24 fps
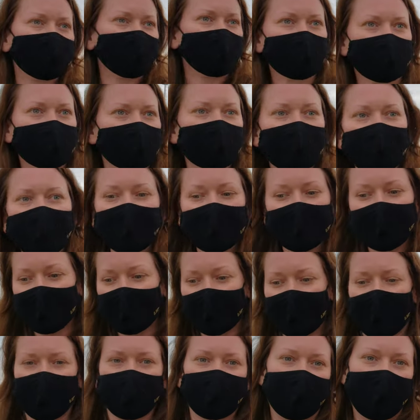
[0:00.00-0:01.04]
which is. It was
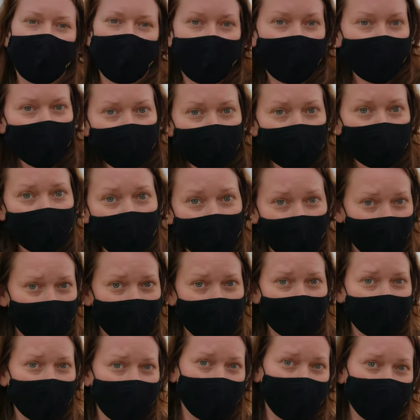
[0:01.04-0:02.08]
like I 10 mean, bucks. I don't make
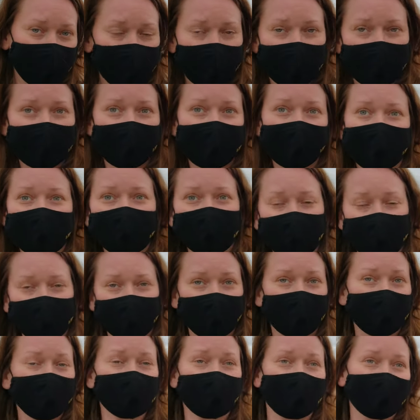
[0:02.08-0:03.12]
that kind of money in
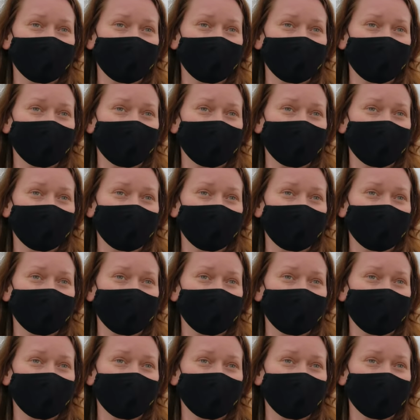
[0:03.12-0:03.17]
yeah. three